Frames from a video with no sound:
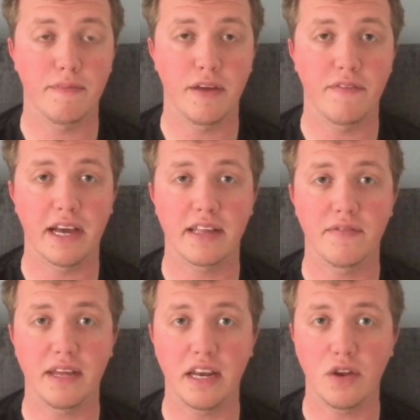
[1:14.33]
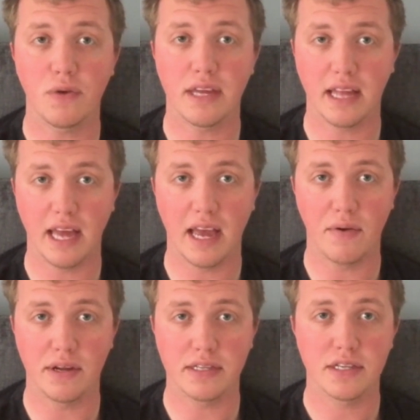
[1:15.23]
effectively looking at
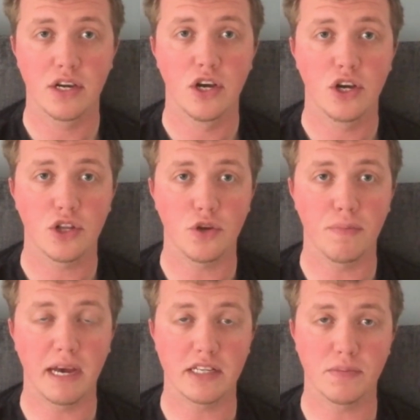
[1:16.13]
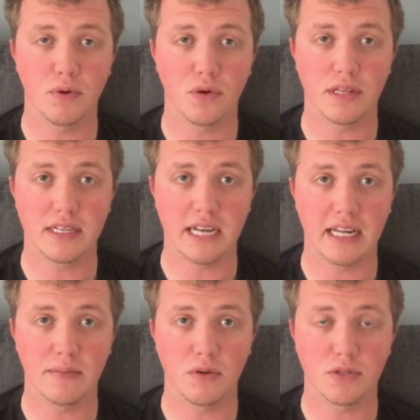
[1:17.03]
areas to better support these
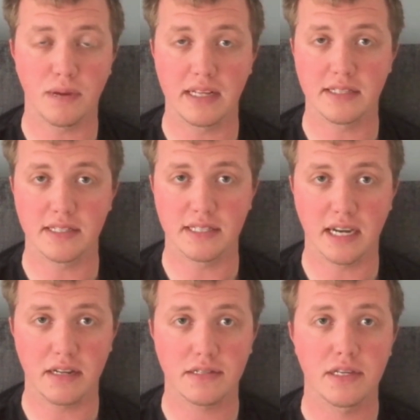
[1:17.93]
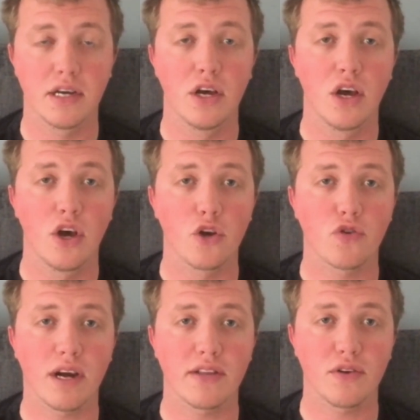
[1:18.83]
animals, plants, and cells,
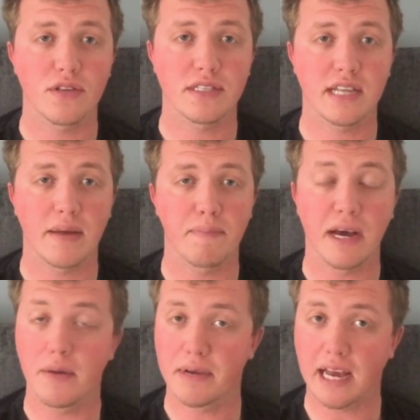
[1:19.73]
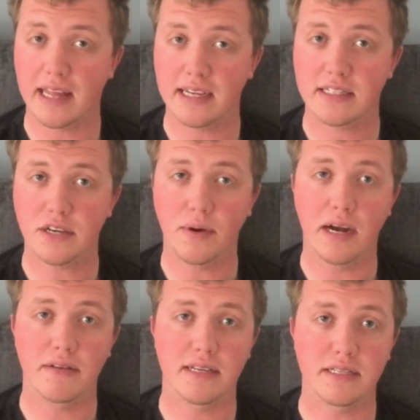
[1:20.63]
trying to understand biomechanics, so
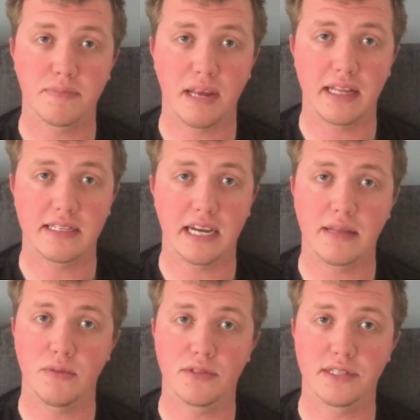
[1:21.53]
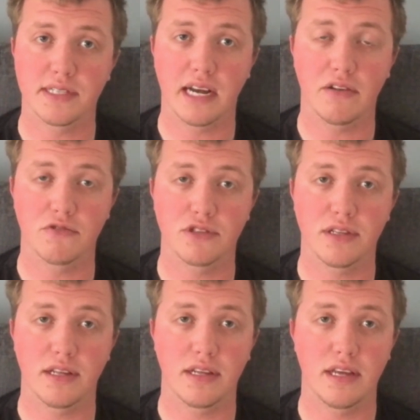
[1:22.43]
how these plants, animals, and cells
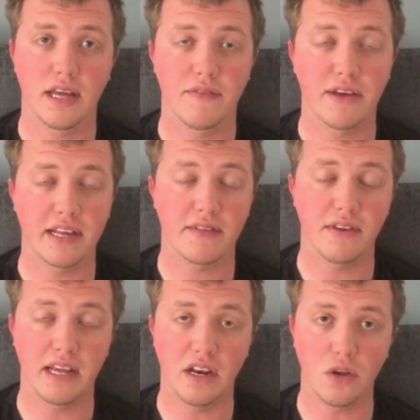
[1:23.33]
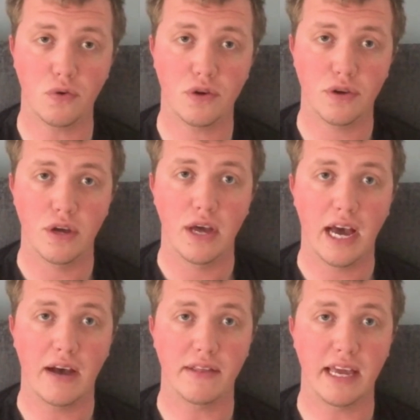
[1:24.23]
effectively look,
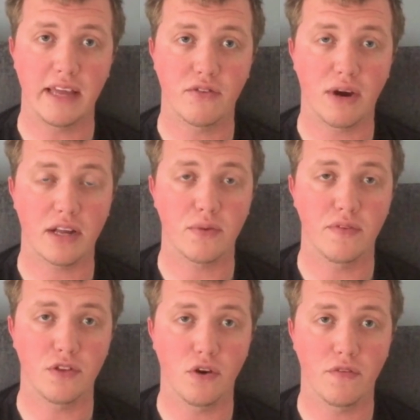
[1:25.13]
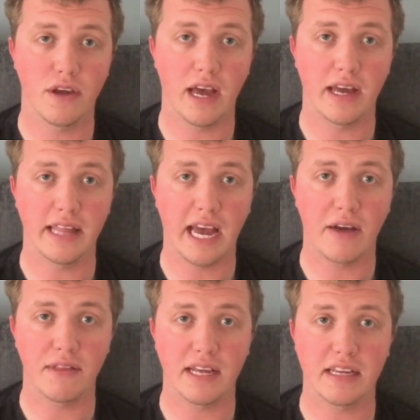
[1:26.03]
how they interact with each other, and how
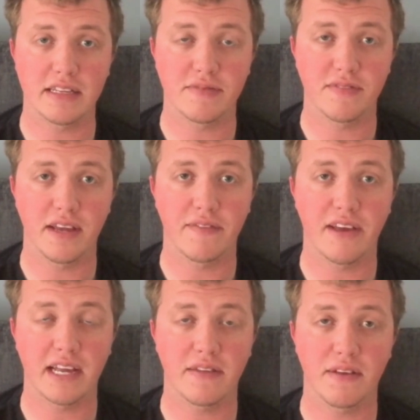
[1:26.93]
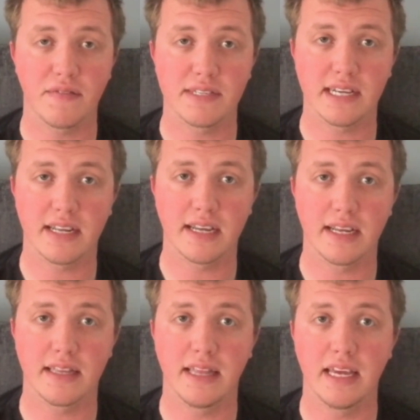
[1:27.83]
that has effectively facilitated
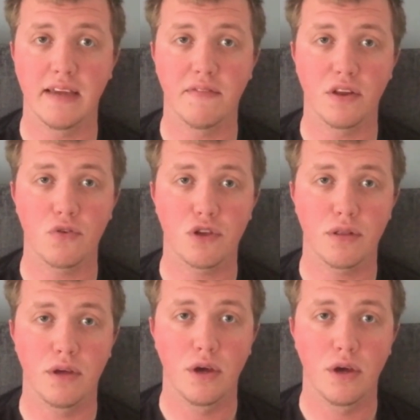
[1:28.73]
the evolution